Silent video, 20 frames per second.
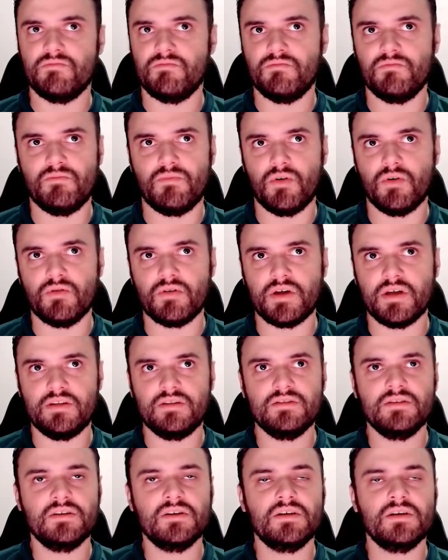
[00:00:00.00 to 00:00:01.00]

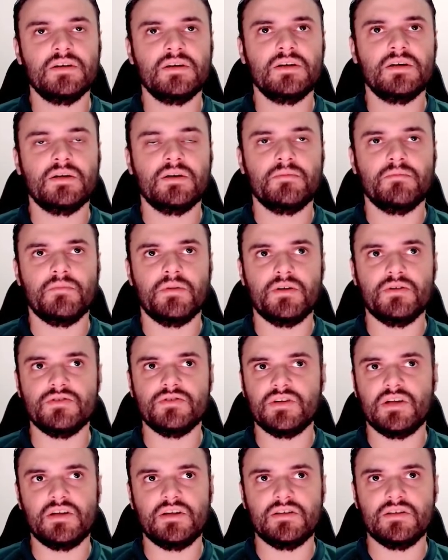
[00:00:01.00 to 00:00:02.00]
broken. But
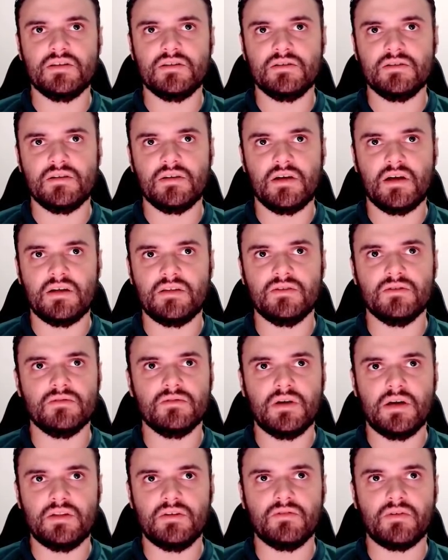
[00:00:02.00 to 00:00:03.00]
usually I
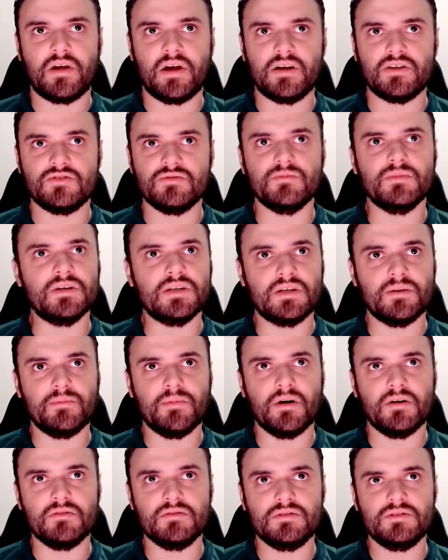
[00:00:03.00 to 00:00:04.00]
don't care too much
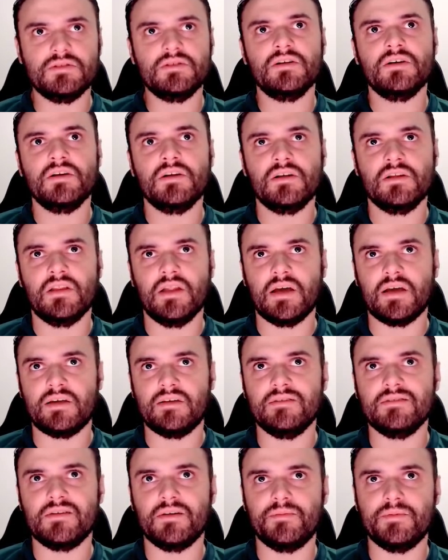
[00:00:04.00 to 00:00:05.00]
about like
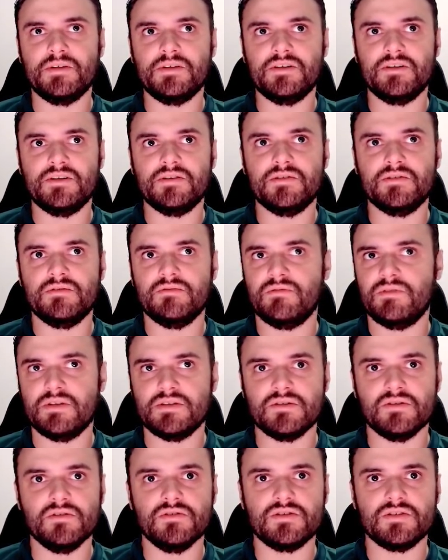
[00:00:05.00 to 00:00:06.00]
intermediate
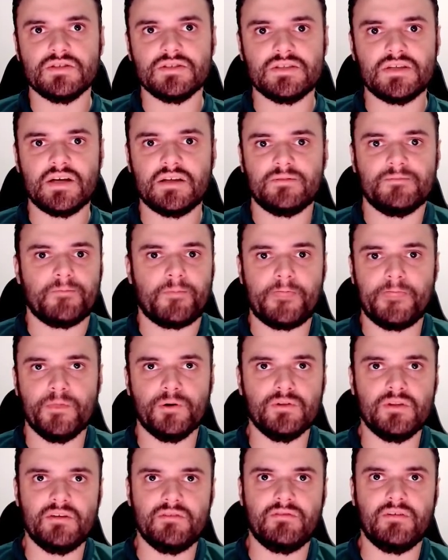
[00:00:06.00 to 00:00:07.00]
resolutions that
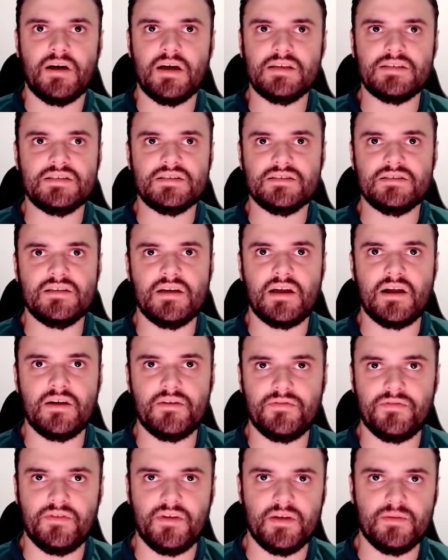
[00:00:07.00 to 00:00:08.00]
no devices that are
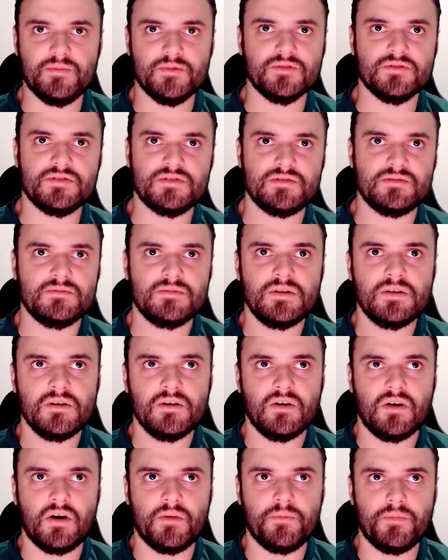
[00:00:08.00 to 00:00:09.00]
famous
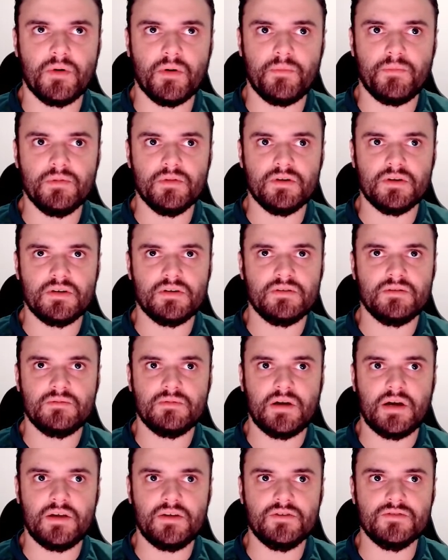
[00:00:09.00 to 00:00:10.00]
or popular
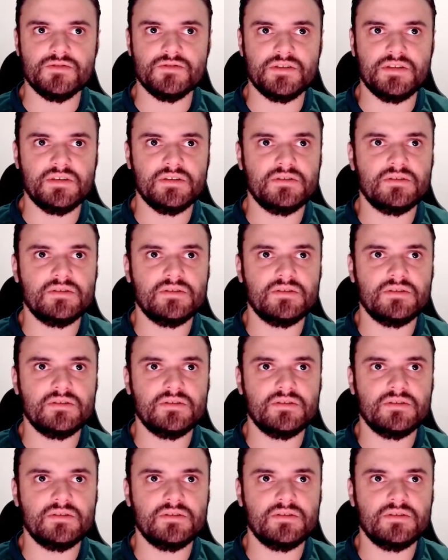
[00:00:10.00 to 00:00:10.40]
are using.